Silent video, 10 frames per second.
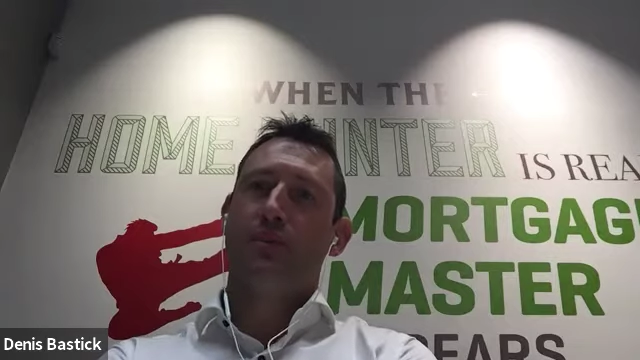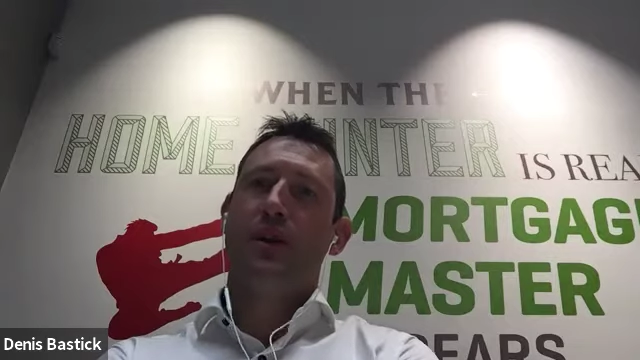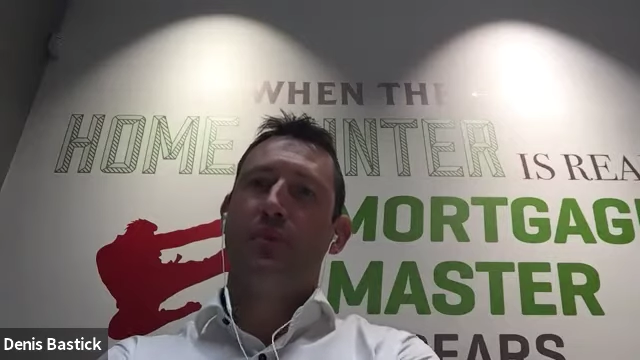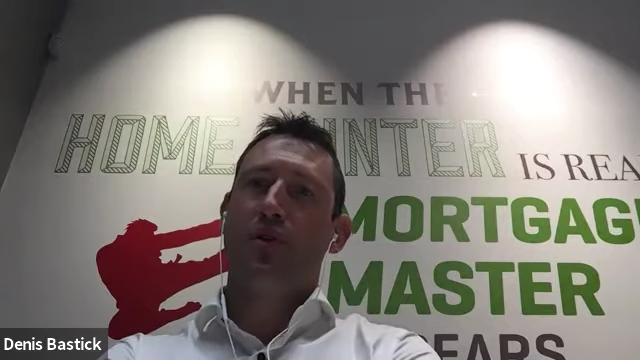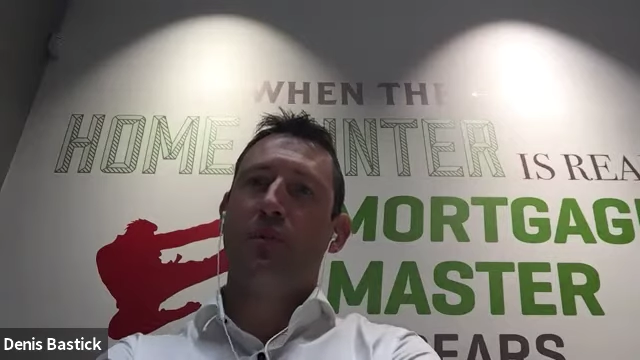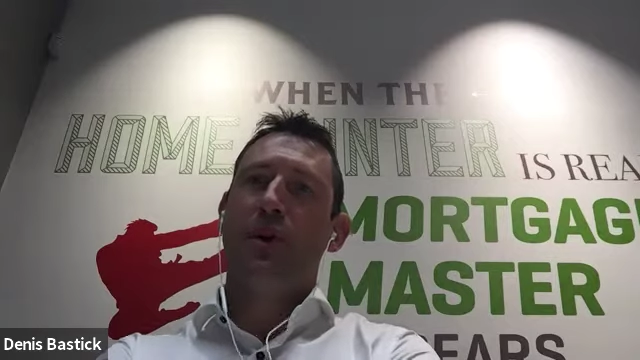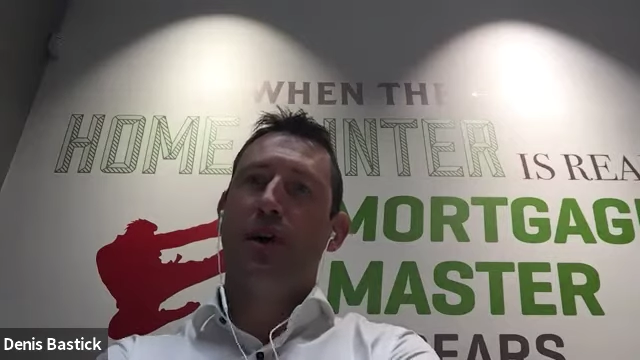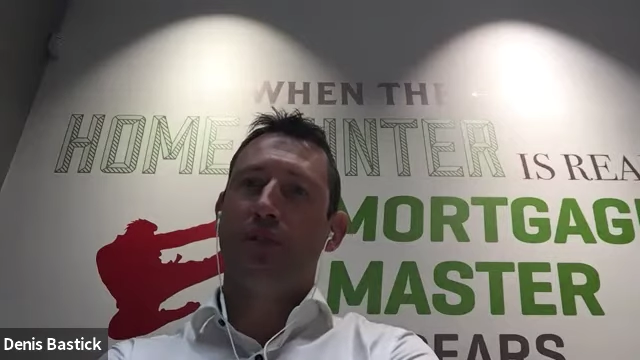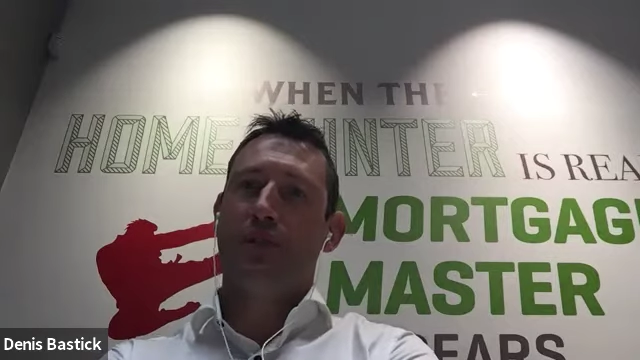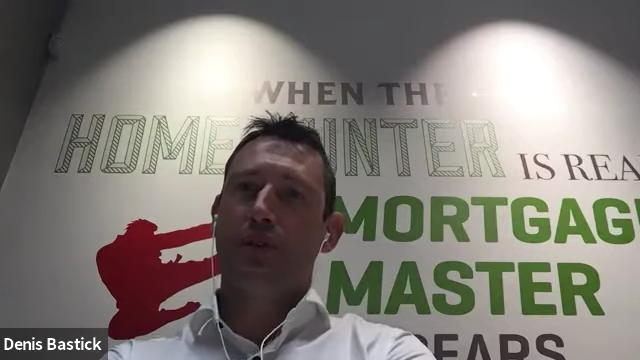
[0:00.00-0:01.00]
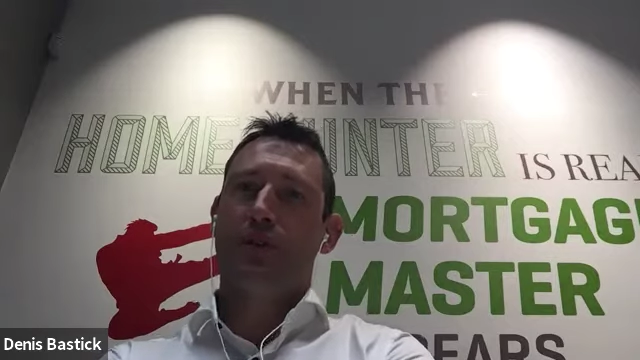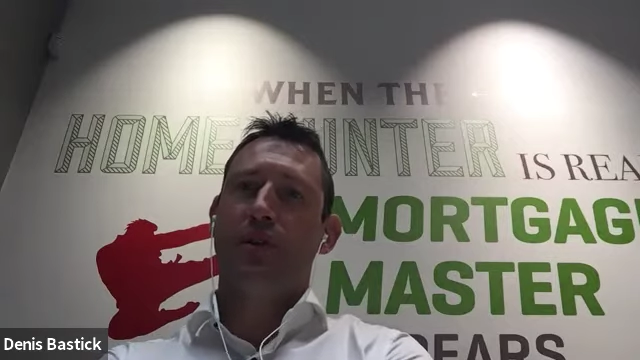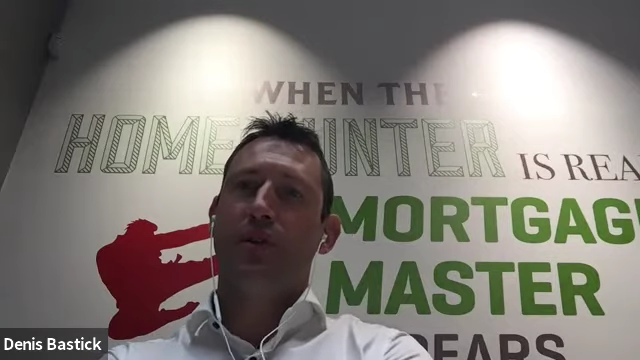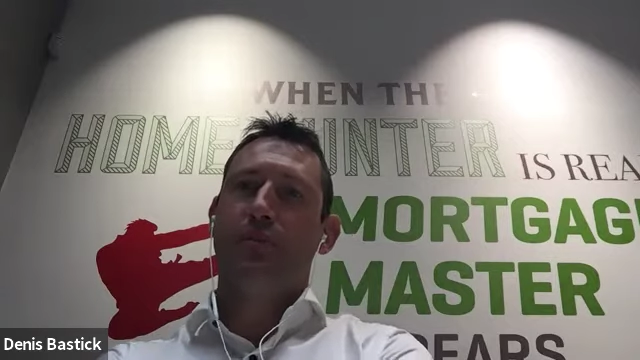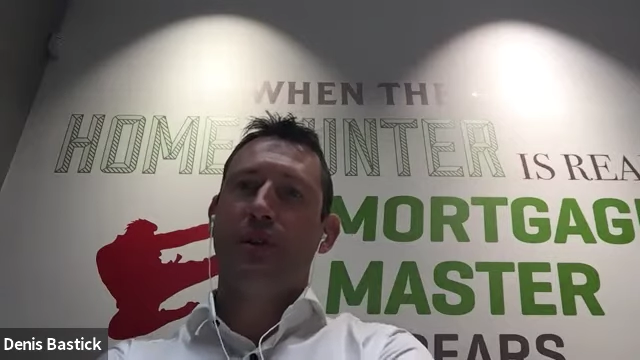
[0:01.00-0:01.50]
people coming after,
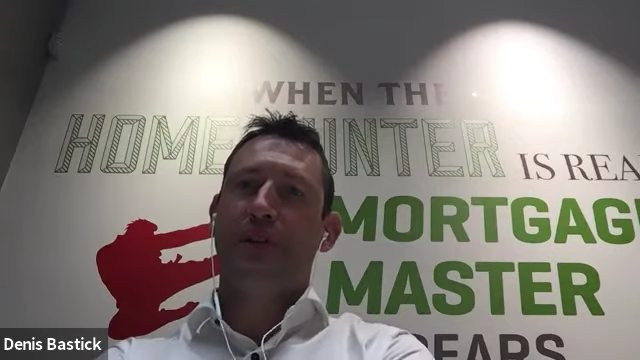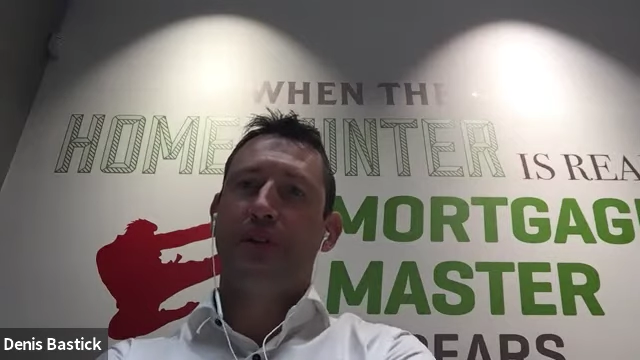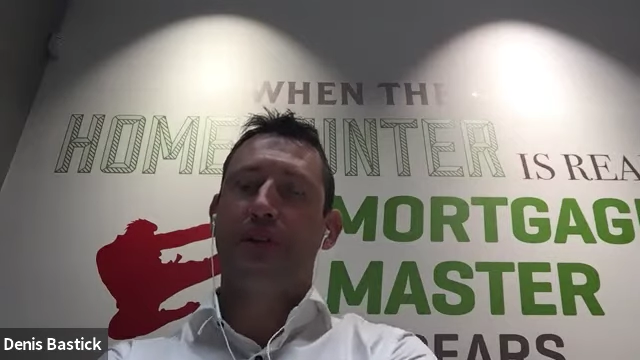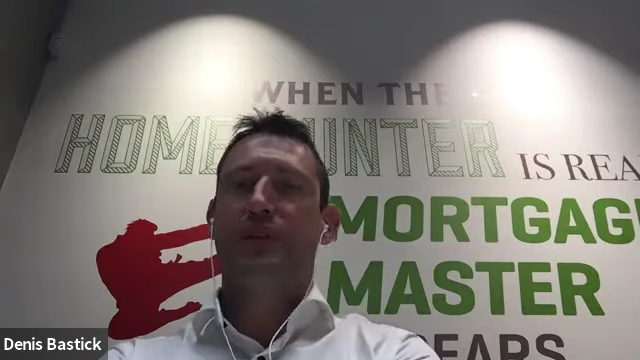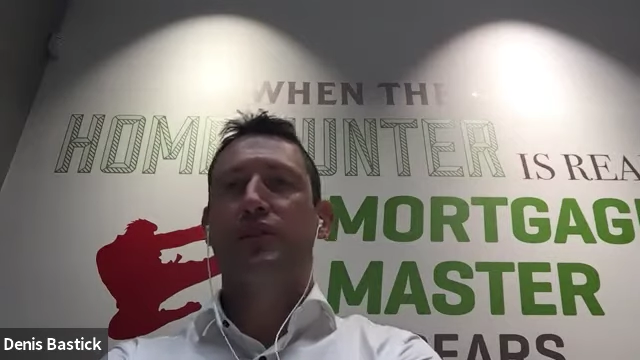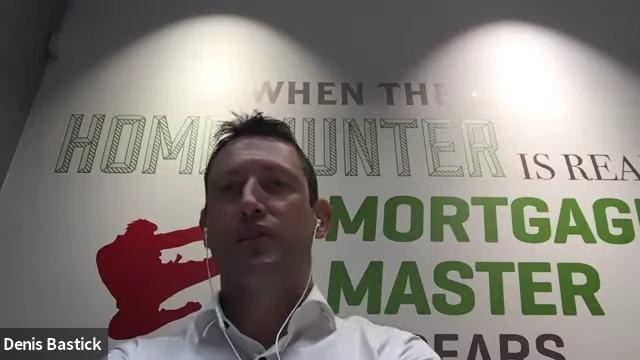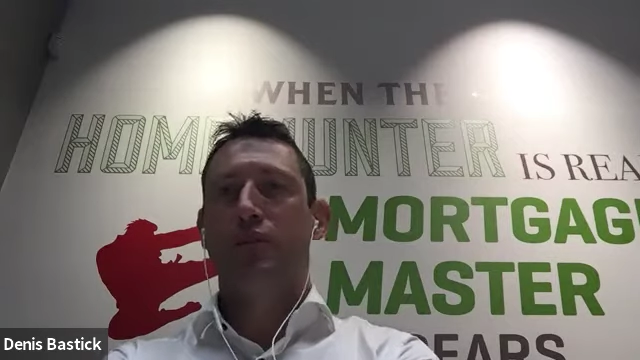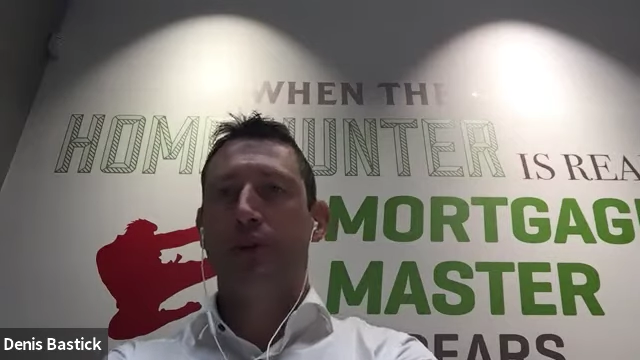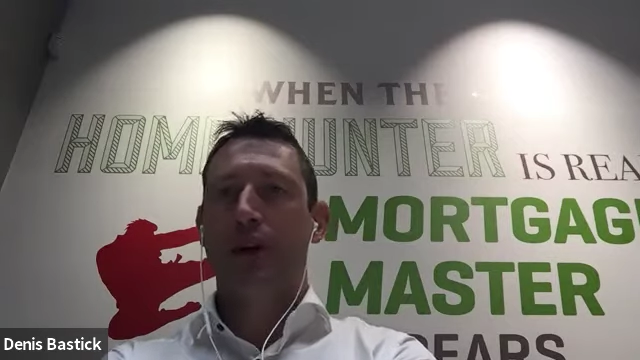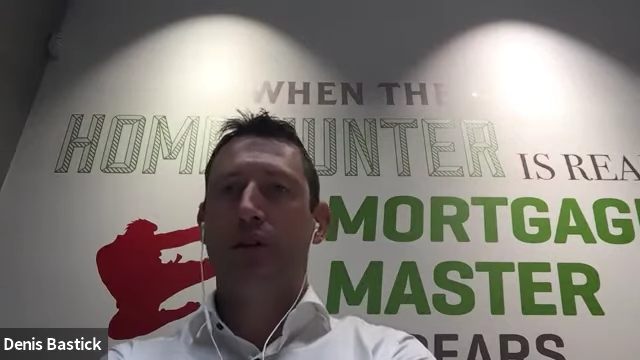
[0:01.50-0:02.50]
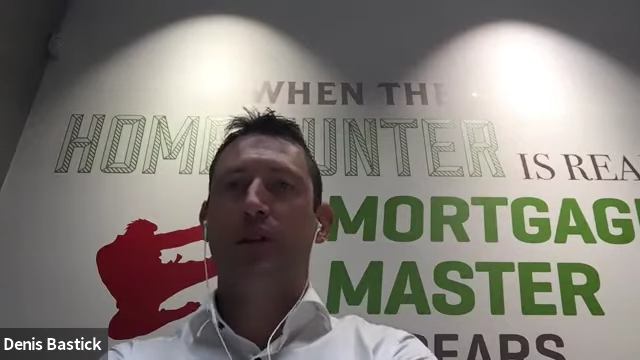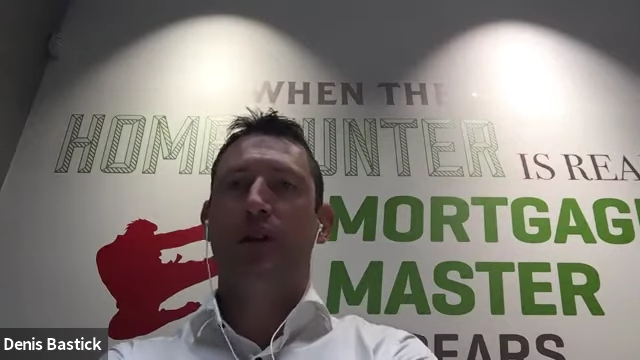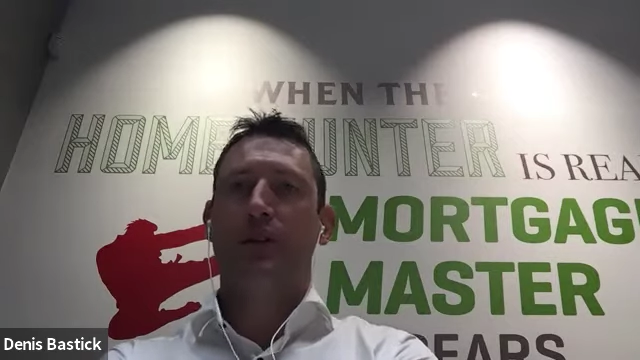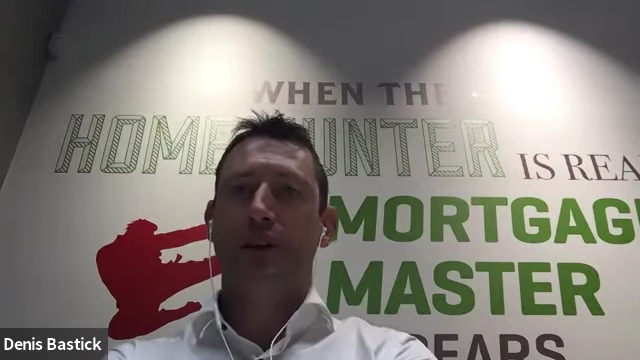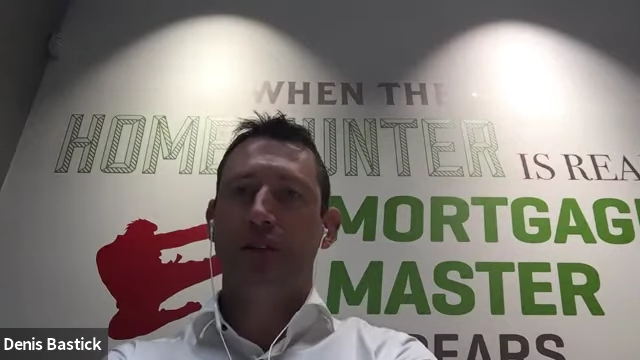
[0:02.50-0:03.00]
so businesses coming out,
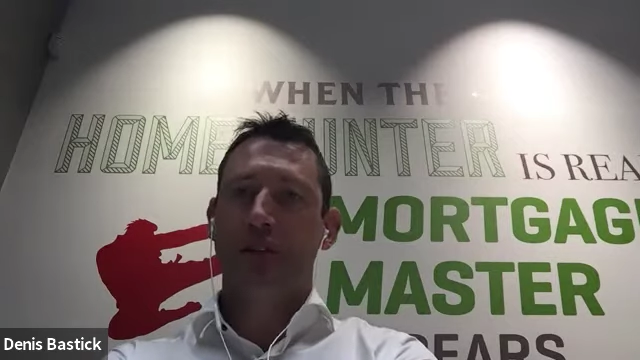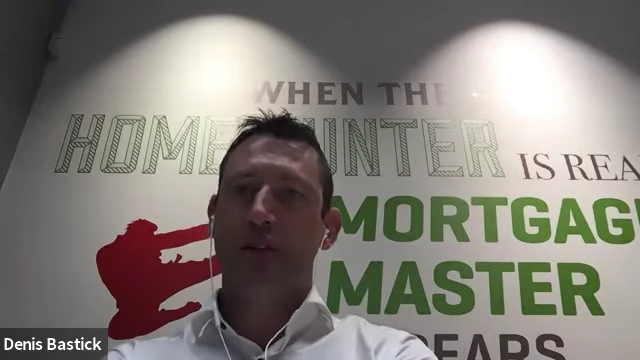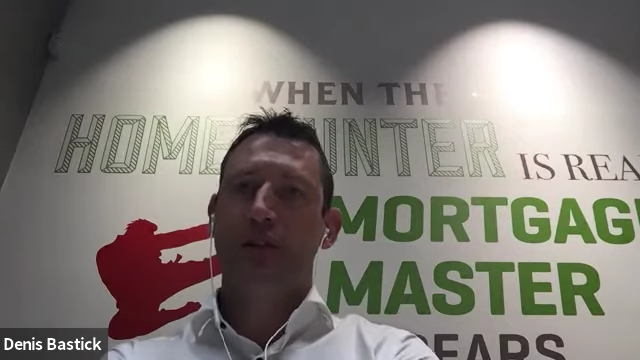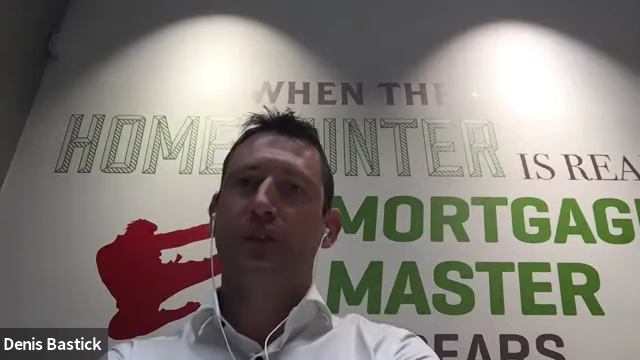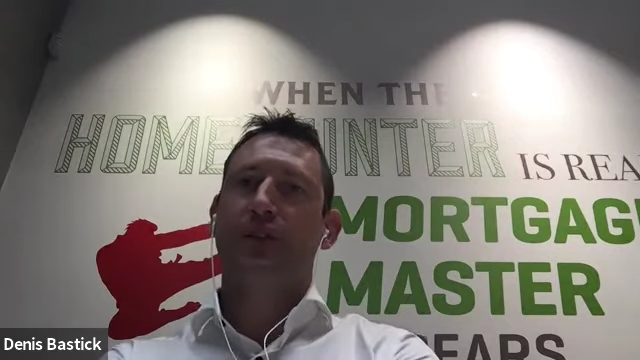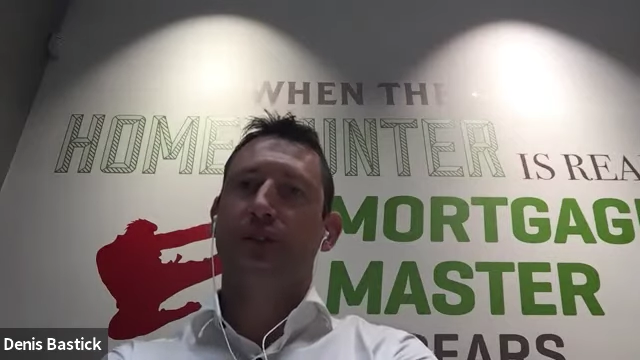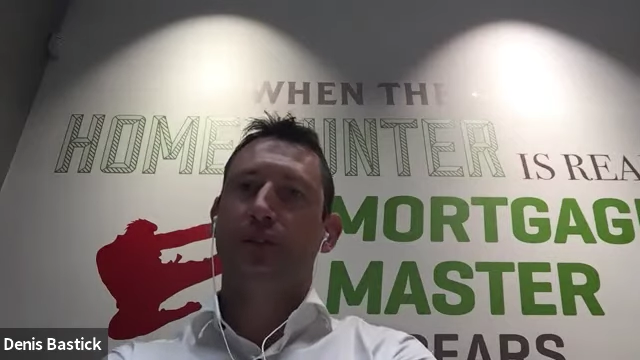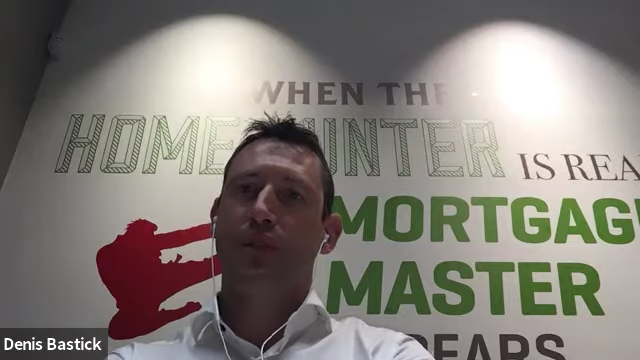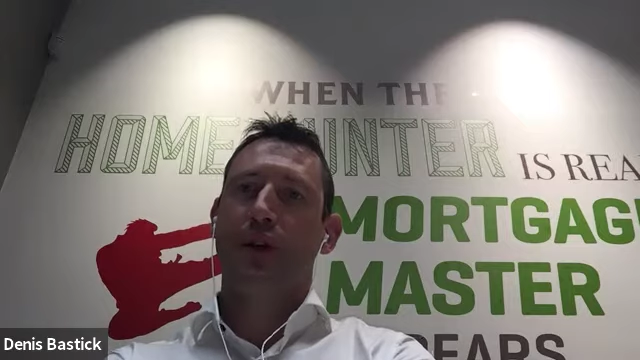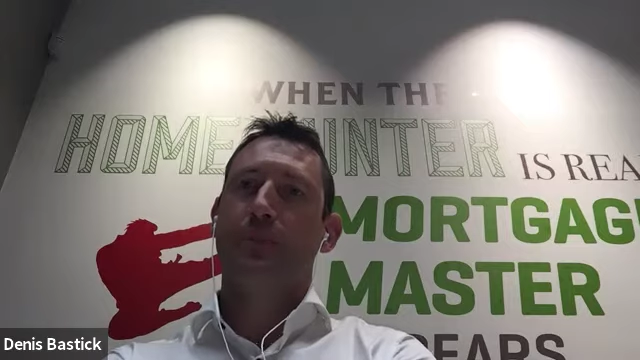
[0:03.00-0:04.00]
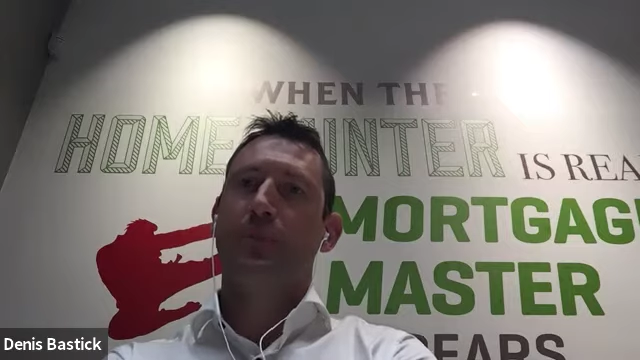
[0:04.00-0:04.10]
lockdown easing, and stuff like that.